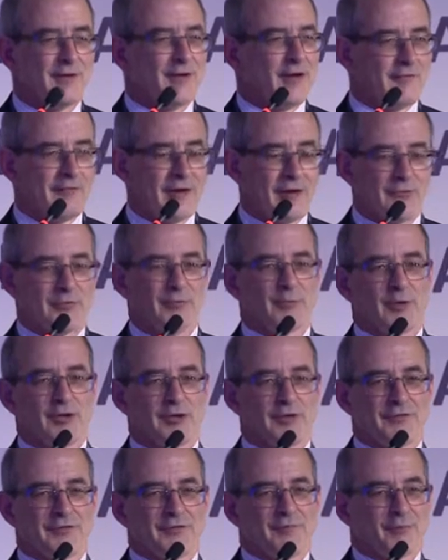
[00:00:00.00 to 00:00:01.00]
around the
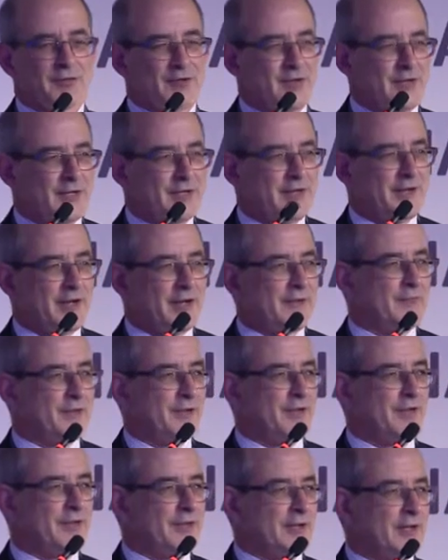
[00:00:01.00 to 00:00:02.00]
world and particularly in
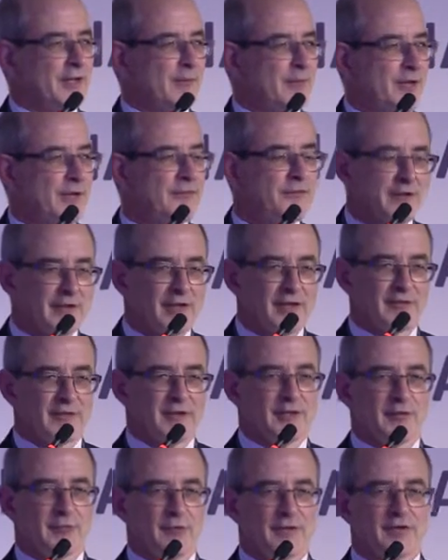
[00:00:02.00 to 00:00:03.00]
Africa, think about, and that's
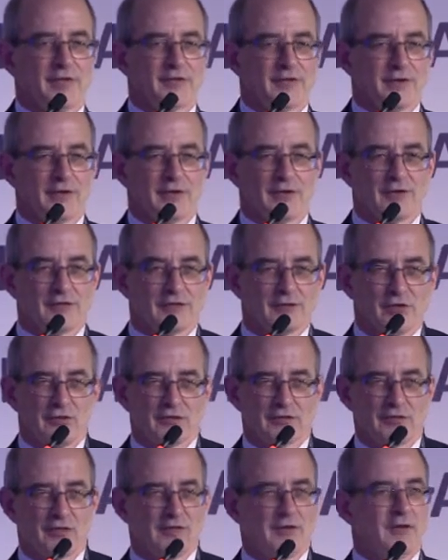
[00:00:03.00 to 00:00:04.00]
liquidity. And it's
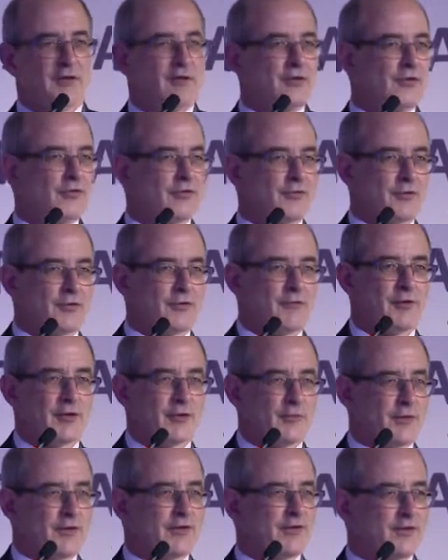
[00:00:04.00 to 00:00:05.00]
not the sort of
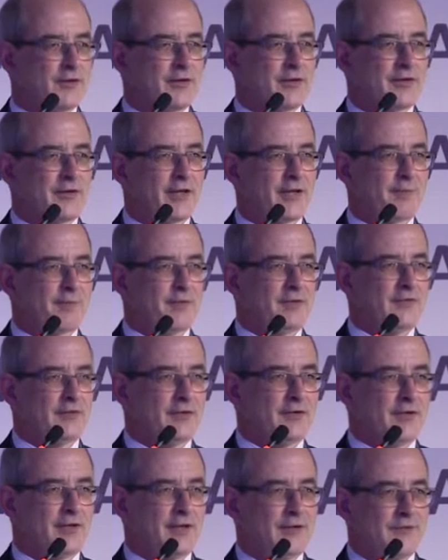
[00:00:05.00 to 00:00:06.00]
liquidity that happens
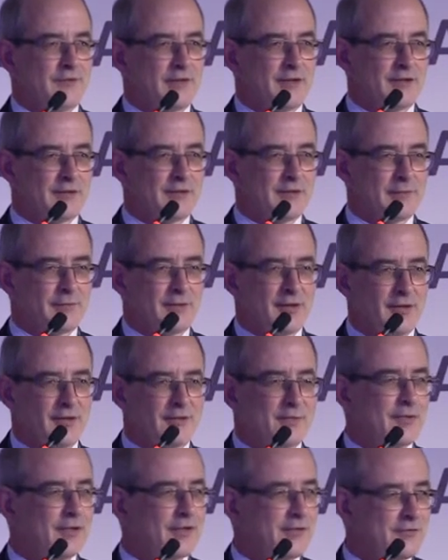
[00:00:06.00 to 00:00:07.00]
in the evening in the bar,
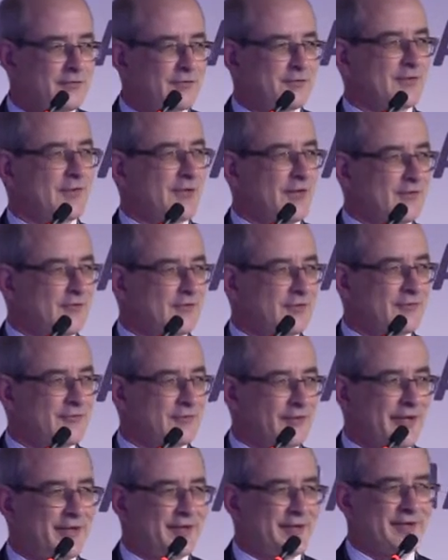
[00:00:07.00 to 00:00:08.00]
but it's actually
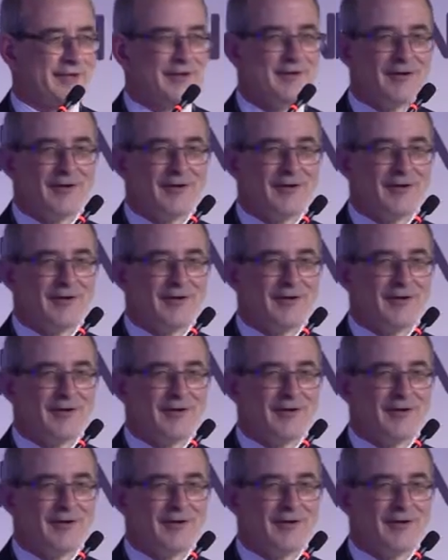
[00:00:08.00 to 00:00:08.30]
trading